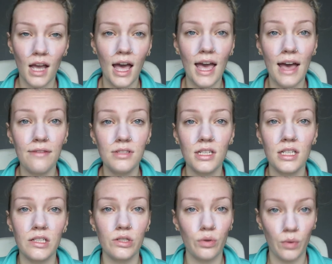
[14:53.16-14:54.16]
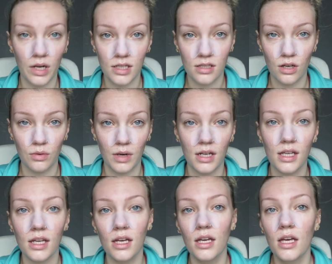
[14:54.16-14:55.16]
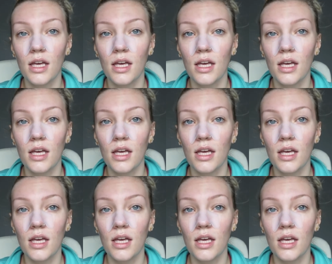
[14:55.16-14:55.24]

I have done it twice already.